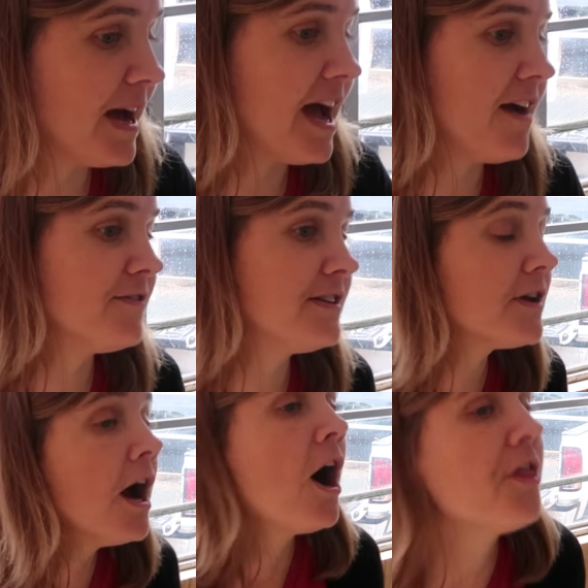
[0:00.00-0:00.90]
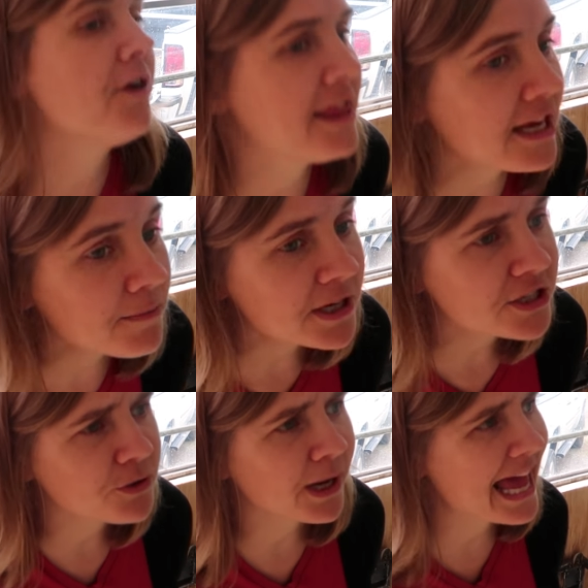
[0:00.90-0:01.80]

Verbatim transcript: I have different. Although I think I'm gonna do